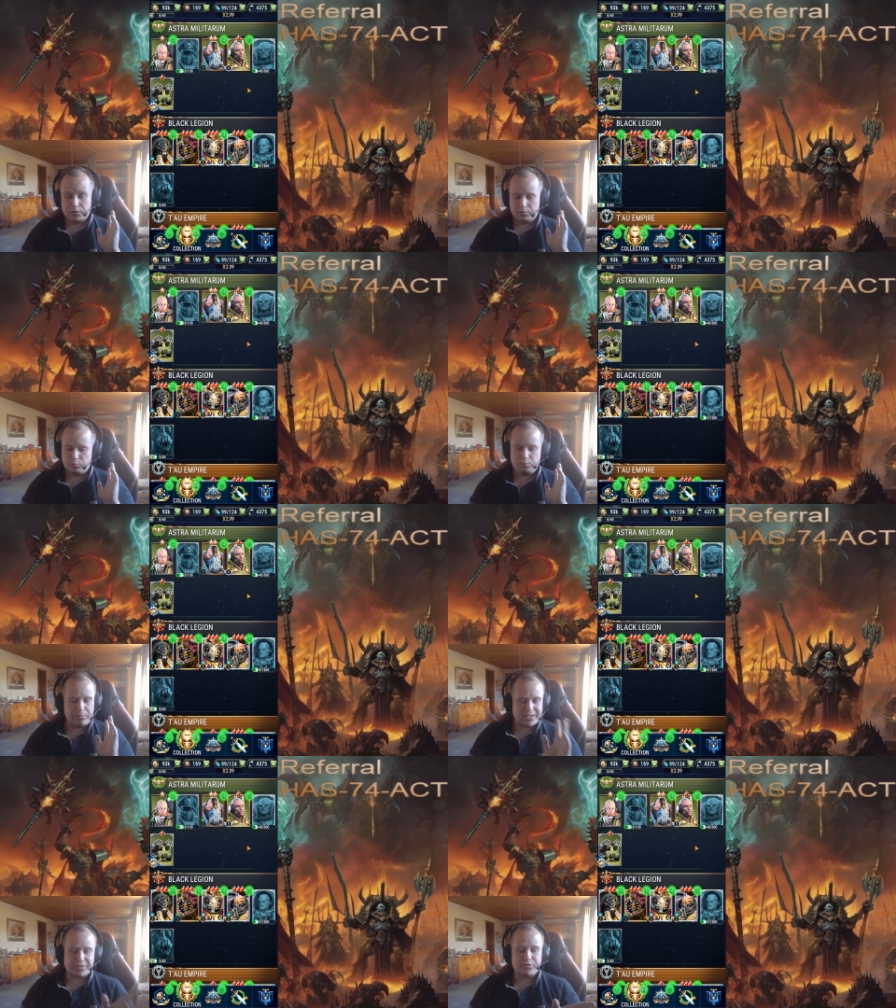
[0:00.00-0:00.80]

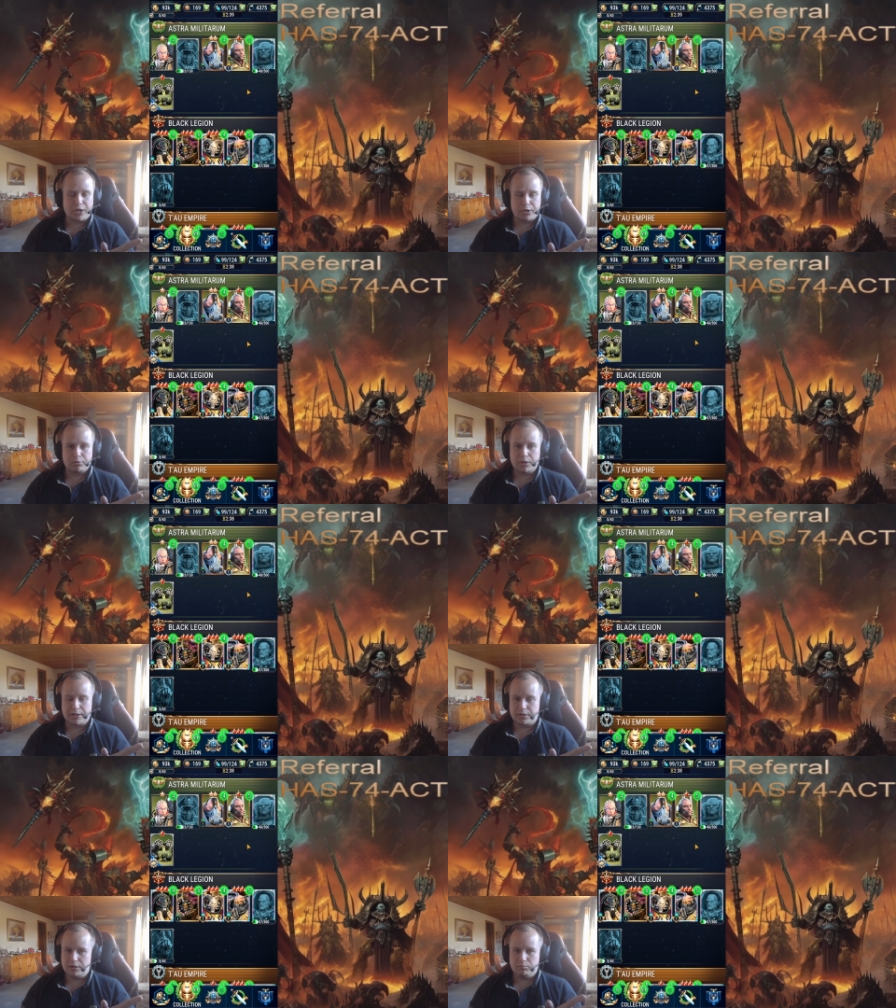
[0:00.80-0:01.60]
Massive shout out,
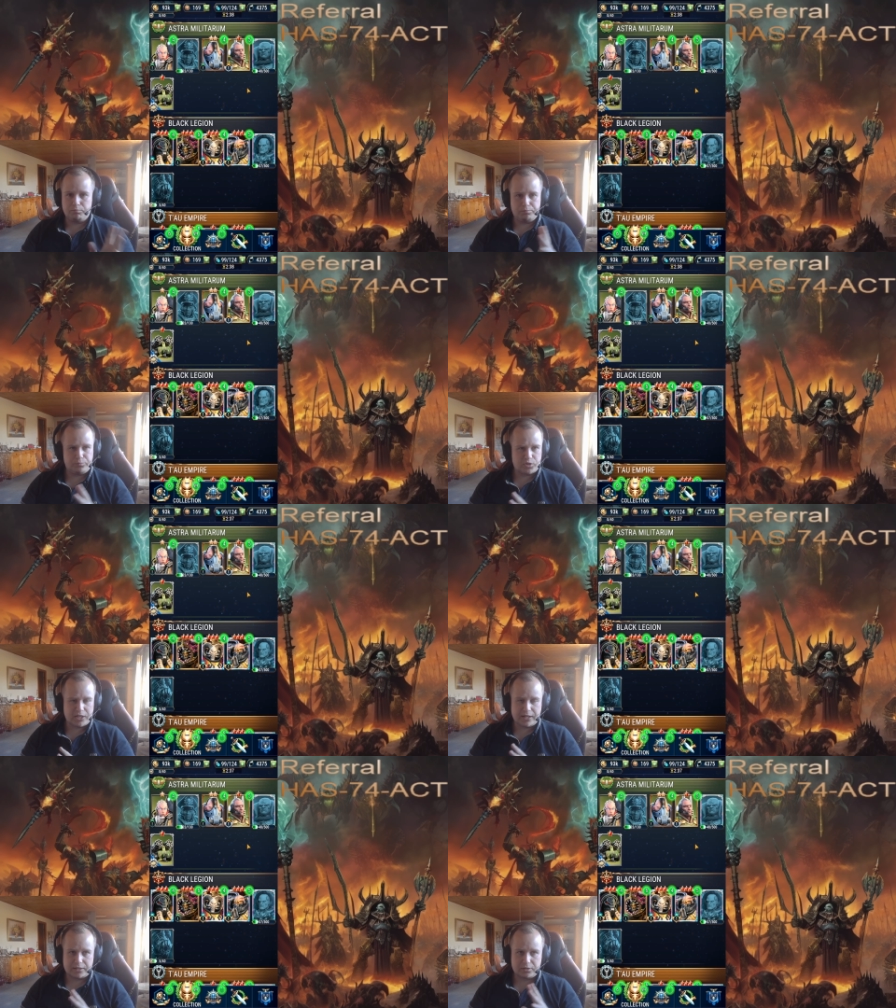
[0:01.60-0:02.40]
like they
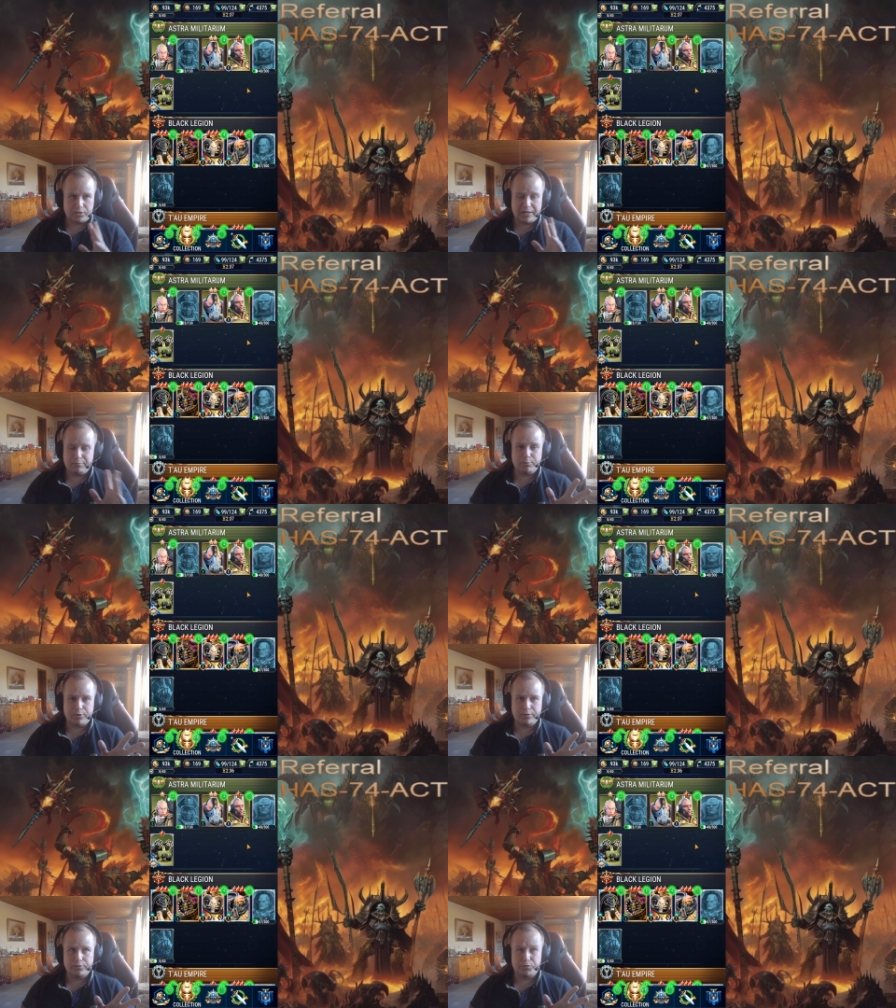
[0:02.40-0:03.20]
tagged
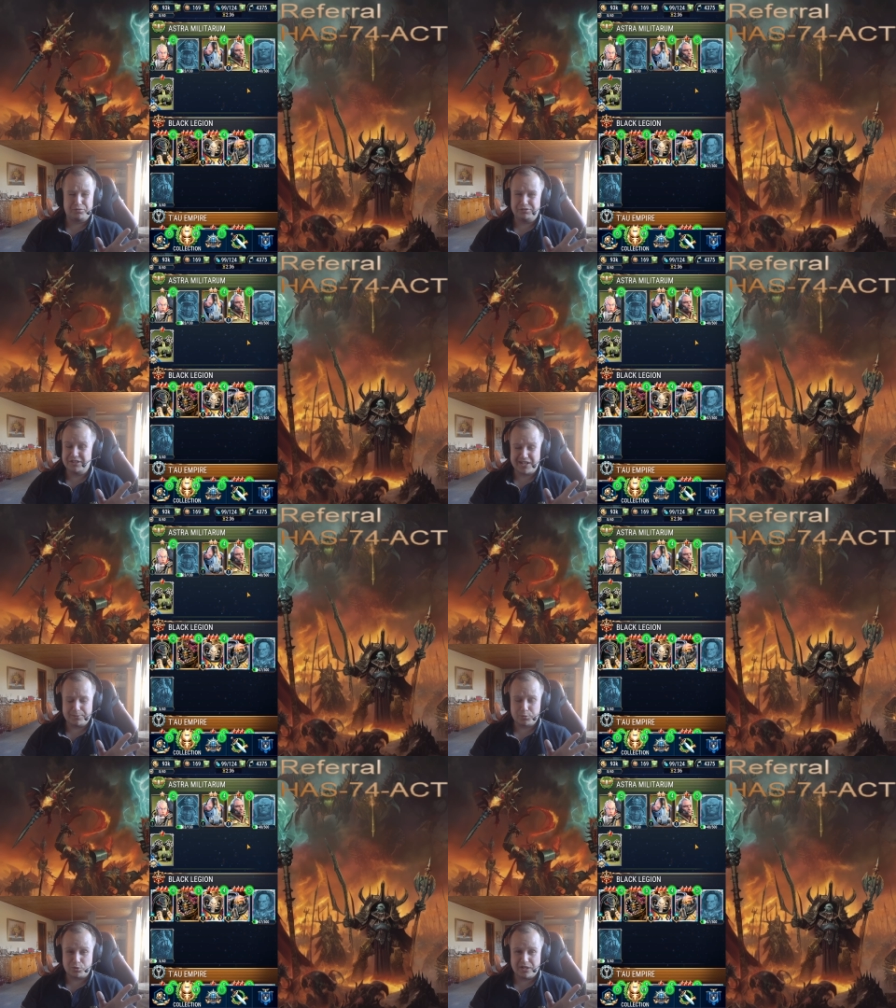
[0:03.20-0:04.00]
everyone 3
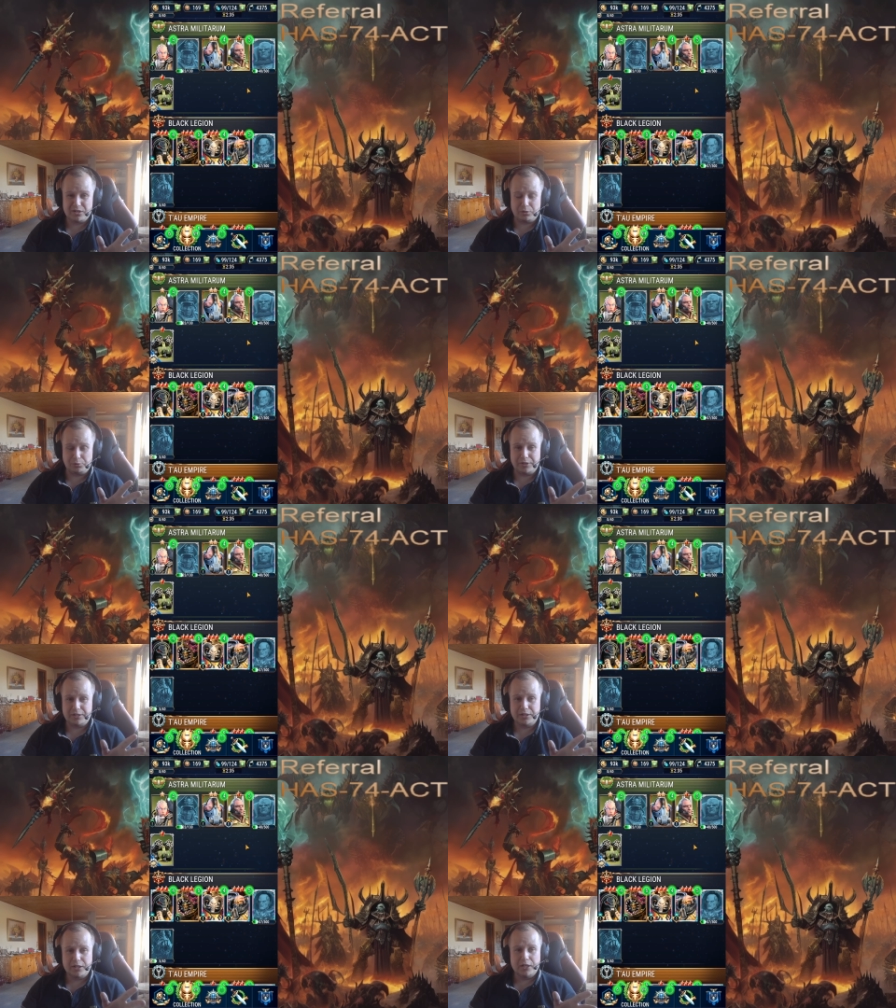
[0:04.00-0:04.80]
times today already